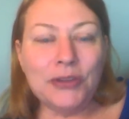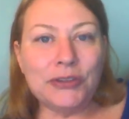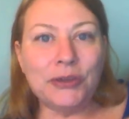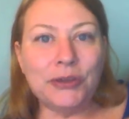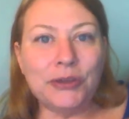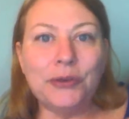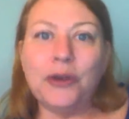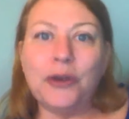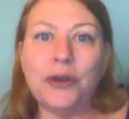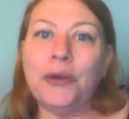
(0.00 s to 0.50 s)

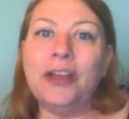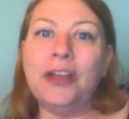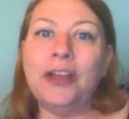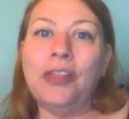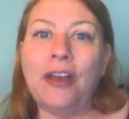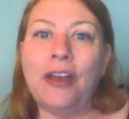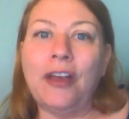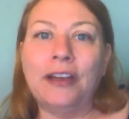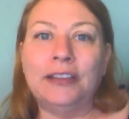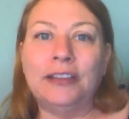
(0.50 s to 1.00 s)
So going
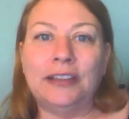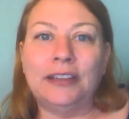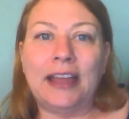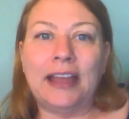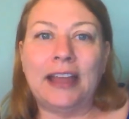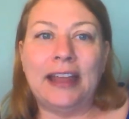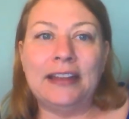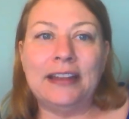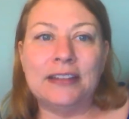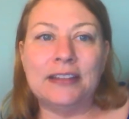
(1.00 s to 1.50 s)
along the
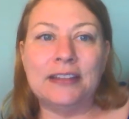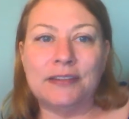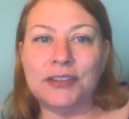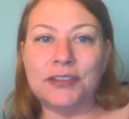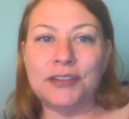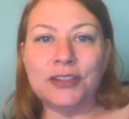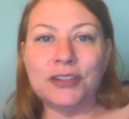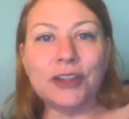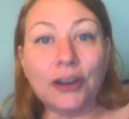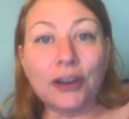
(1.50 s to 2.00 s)
lines of
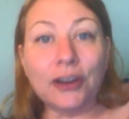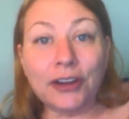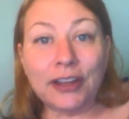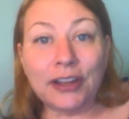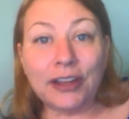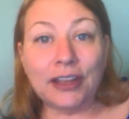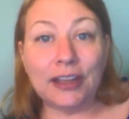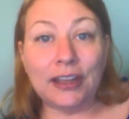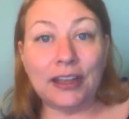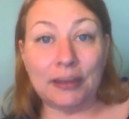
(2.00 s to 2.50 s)

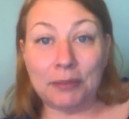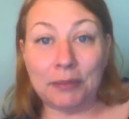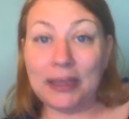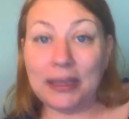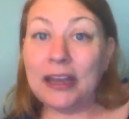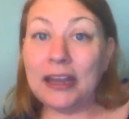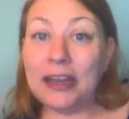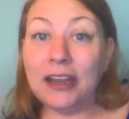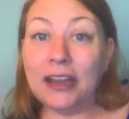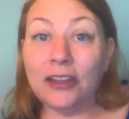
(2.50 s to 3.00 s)
starting in the
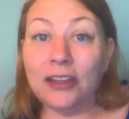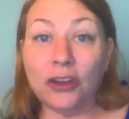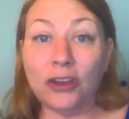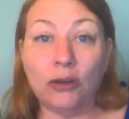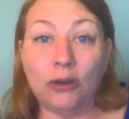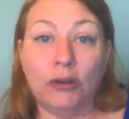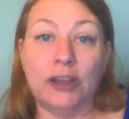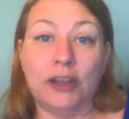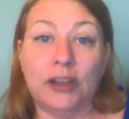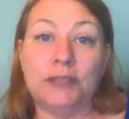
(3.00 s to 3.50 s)
beginning of the
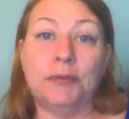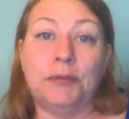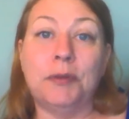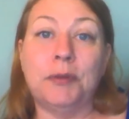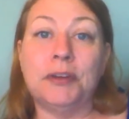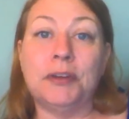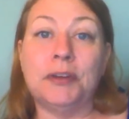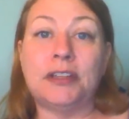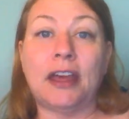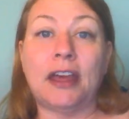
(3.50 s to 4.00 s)
course when
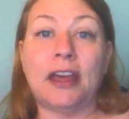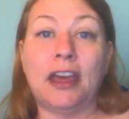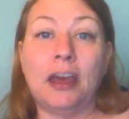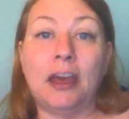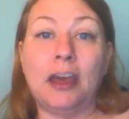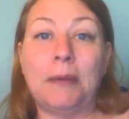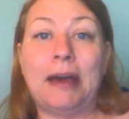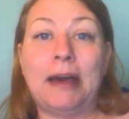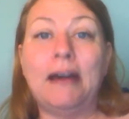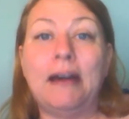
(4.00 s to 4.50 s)
we were
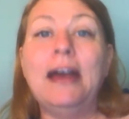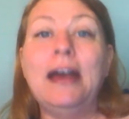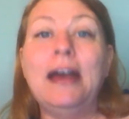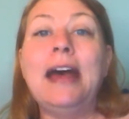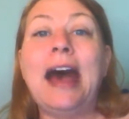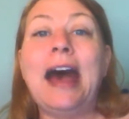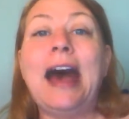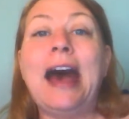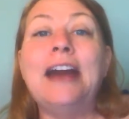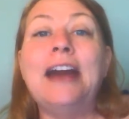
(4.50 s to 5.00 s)
talking about
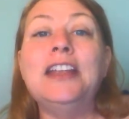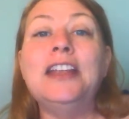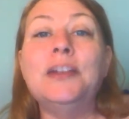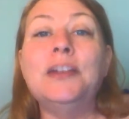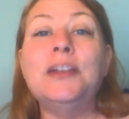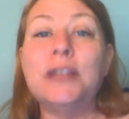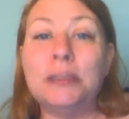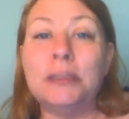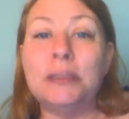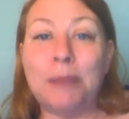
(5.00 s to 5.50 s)
how do
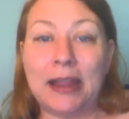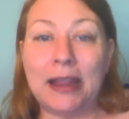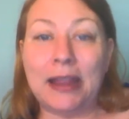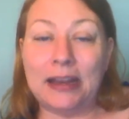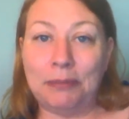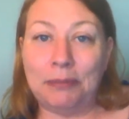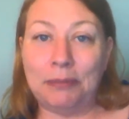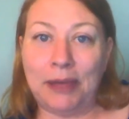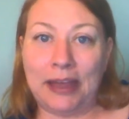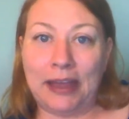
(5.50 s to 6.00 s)
you
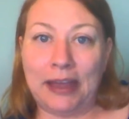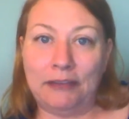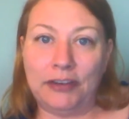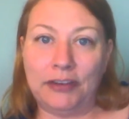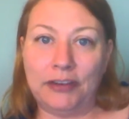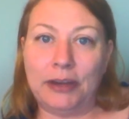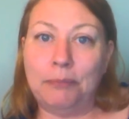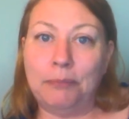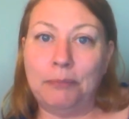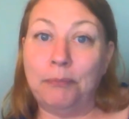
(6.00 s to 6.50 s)
expand upon a
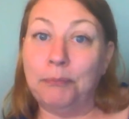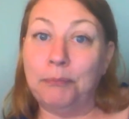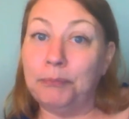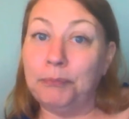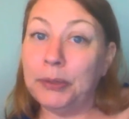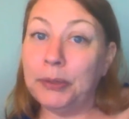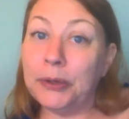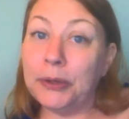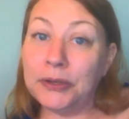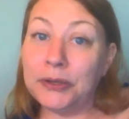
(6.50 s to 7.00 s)
very
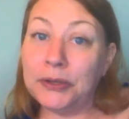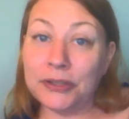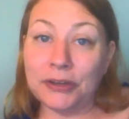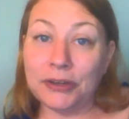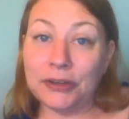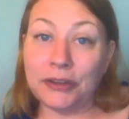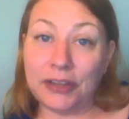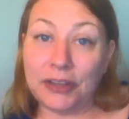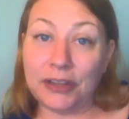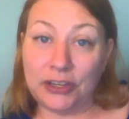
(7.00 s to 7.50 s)

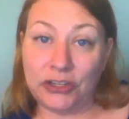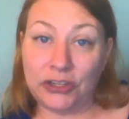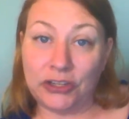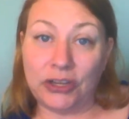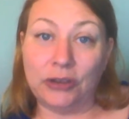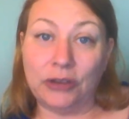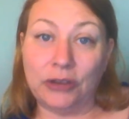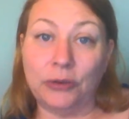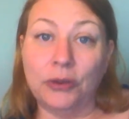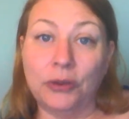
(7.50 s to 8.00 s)
personal
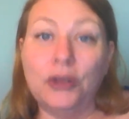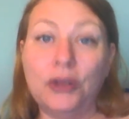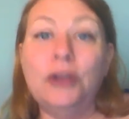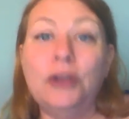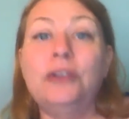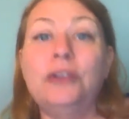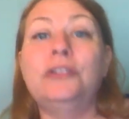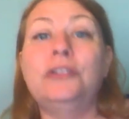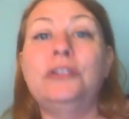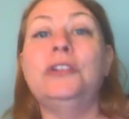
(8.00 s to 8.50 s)
issue
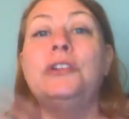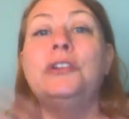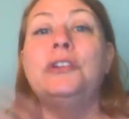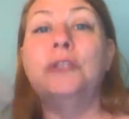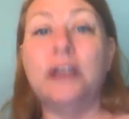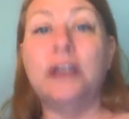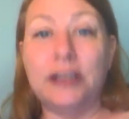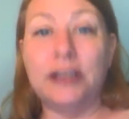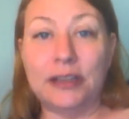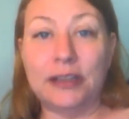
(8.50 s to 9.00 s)

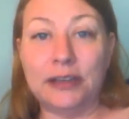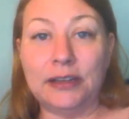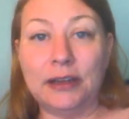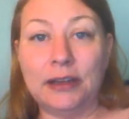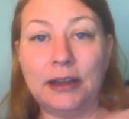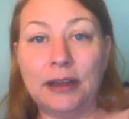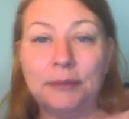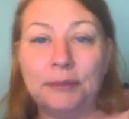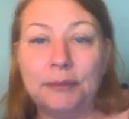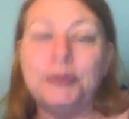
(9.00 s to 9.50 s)
to a
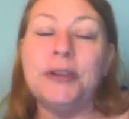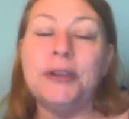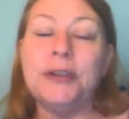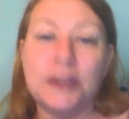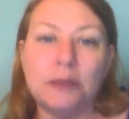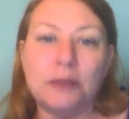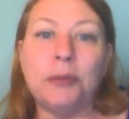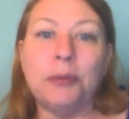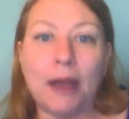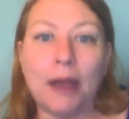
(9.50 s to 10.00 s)

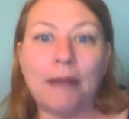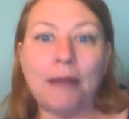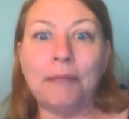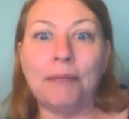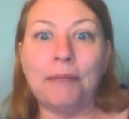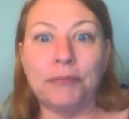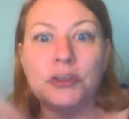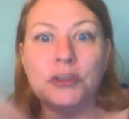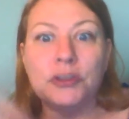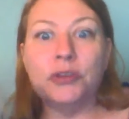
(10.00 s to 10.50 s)
personal
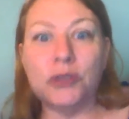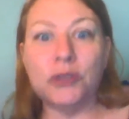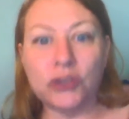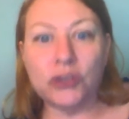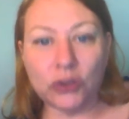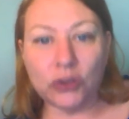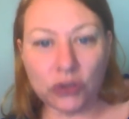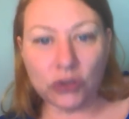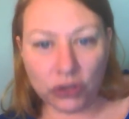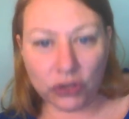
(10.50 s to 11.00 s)
problem to a
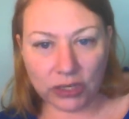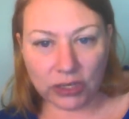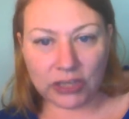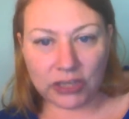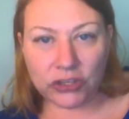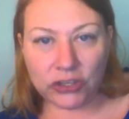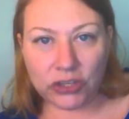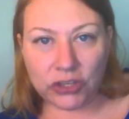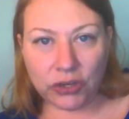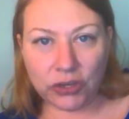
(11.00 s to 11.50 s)
social
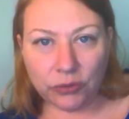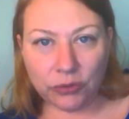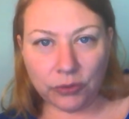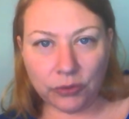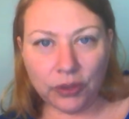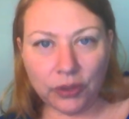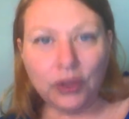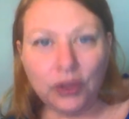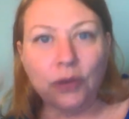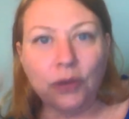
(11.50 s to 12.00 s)
issue,
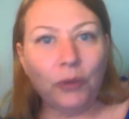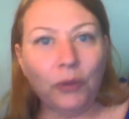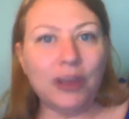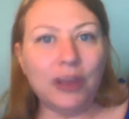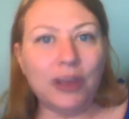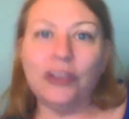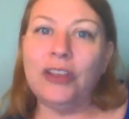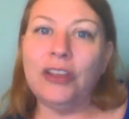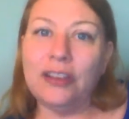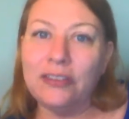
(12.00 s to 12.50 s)
we
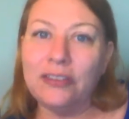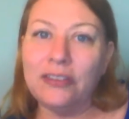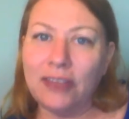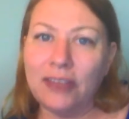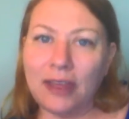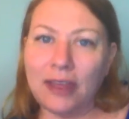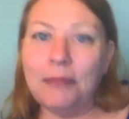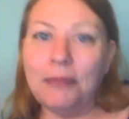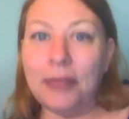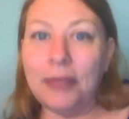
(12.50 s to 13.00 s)
can look at the
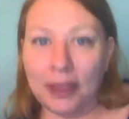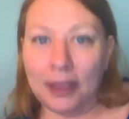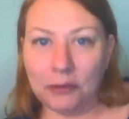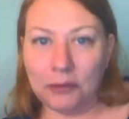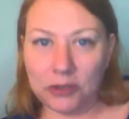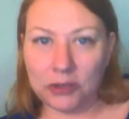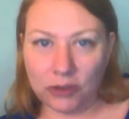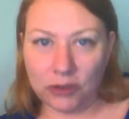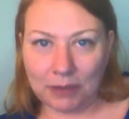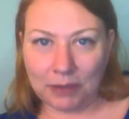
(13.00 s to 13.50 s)
same thing
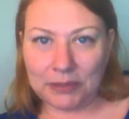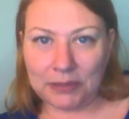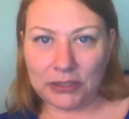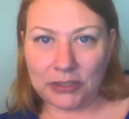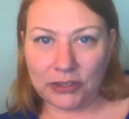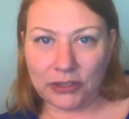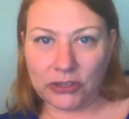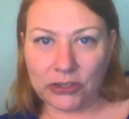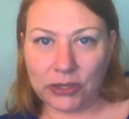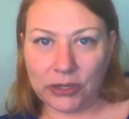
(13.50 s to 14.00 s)
with
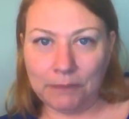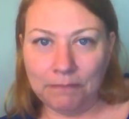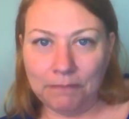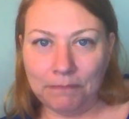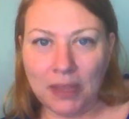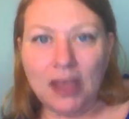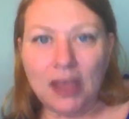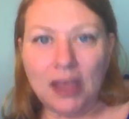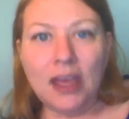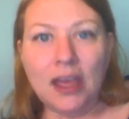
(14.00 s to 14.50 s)
dramaturgy.
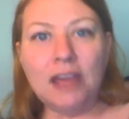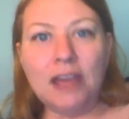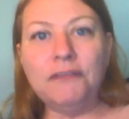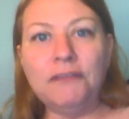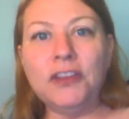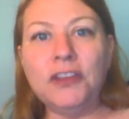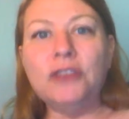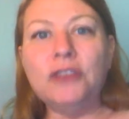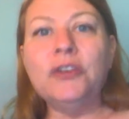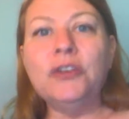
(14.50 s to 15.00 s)
If
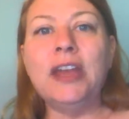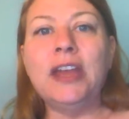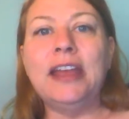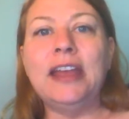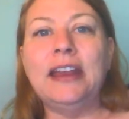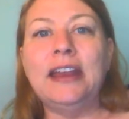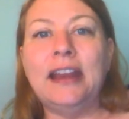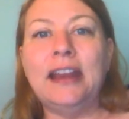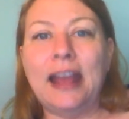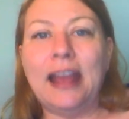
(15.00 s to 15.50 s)
you
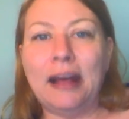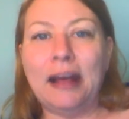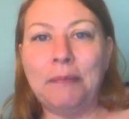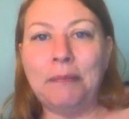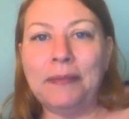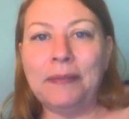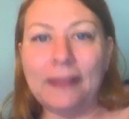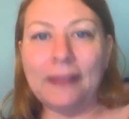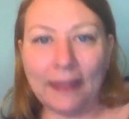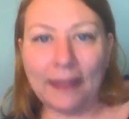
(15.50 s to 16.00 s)
can
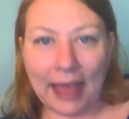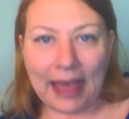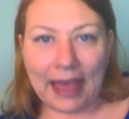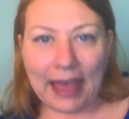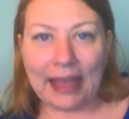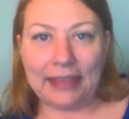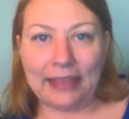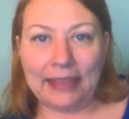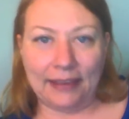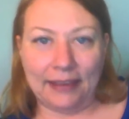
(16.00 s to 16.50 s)

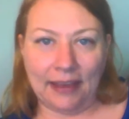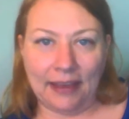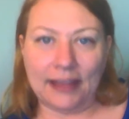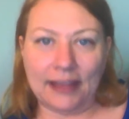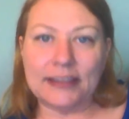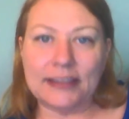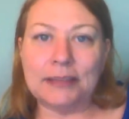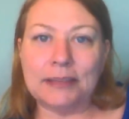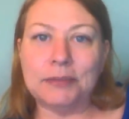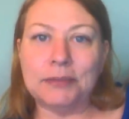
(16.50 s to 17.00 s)
apply the
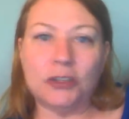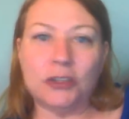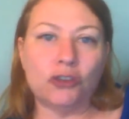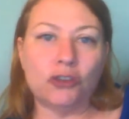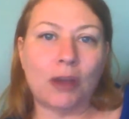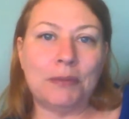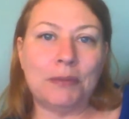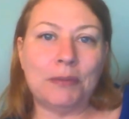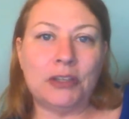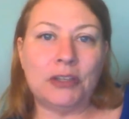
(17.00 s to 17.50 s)
concepts of
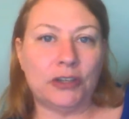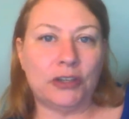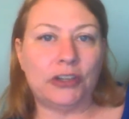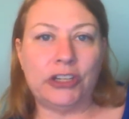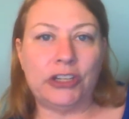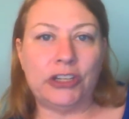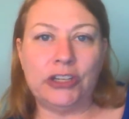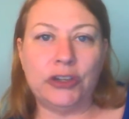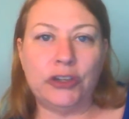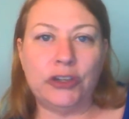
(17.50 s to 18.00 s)

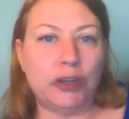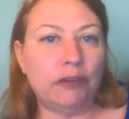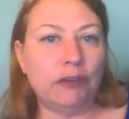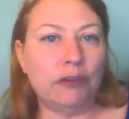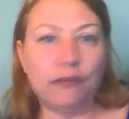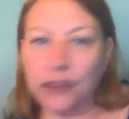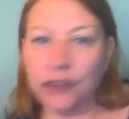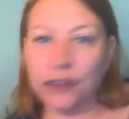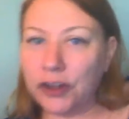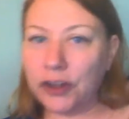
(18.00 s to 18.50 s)
dramaturgy to
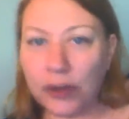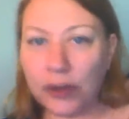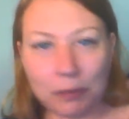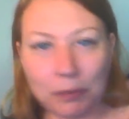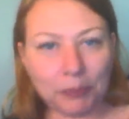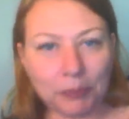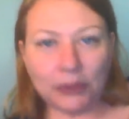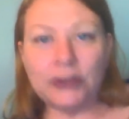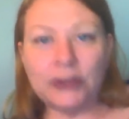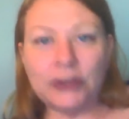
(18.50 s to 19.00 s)
your very
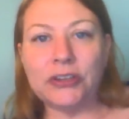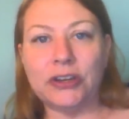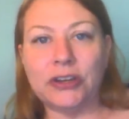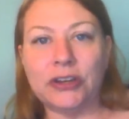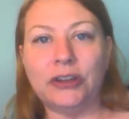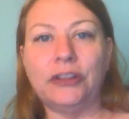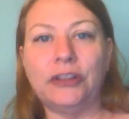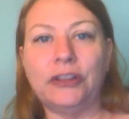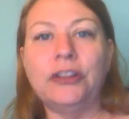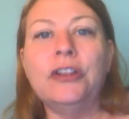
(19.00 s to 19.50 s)

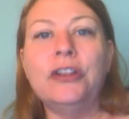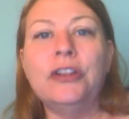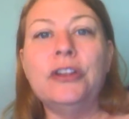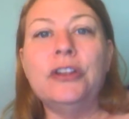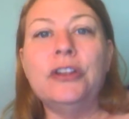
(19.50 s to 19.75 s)
personal